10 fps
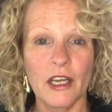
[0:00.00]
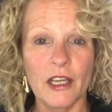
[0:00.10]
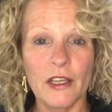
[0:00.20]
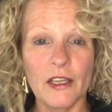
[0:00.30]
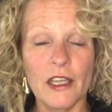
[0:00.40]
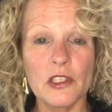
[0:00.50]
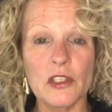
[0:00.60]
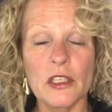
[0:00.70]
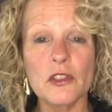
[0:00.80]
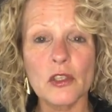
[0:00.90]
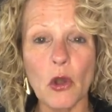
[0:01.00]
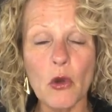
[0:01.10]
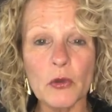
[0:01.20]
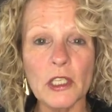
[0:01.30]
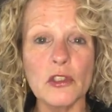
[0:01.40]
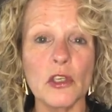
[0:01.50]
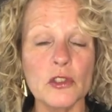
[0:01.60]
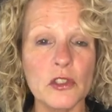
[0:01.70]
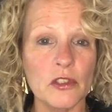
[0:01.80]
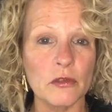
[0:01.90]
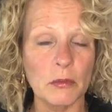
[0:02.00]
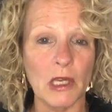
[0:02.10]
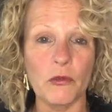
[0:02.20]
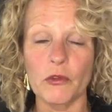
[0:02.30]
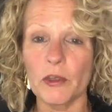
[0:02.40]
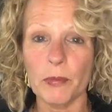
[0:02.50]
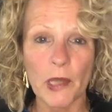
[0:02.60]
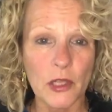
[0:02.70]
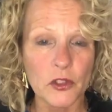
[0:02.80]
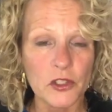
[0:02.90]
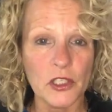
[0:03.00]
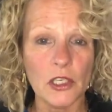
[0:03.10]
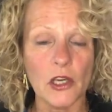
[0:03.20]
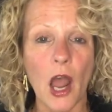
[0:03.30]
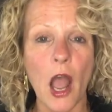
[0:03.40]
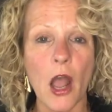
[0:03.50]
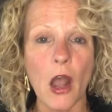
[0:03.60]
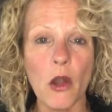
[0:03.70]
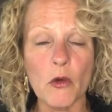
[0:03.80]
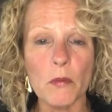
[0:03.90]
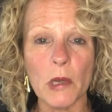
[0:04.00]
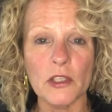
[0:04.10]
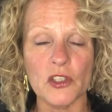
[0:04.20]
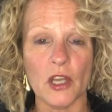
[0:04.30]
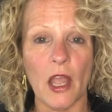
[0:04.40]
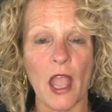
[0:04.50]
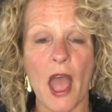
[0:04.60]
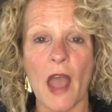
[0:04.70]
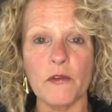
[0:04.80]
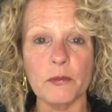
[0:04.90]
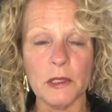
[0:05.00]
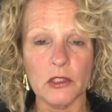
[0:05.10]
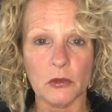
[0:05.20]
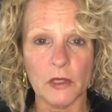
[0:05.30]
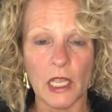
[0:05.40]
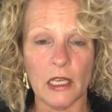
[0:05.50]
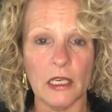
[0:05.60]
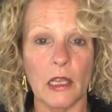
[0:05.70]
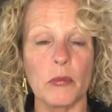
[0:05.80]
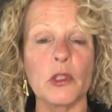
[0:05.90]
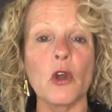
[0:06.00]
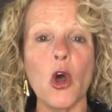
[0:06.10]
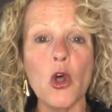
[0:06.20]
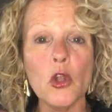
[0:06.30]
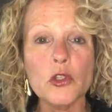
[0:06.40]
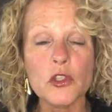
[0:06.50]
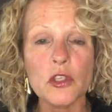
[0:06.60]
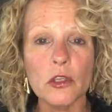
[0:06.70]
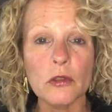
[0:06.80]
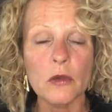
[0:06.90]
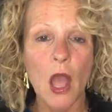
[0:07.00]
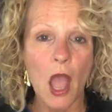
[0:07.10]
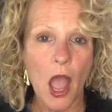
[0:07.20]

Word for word: Uh, it's, it's only dawned on me for the past year how much I have been creating, but also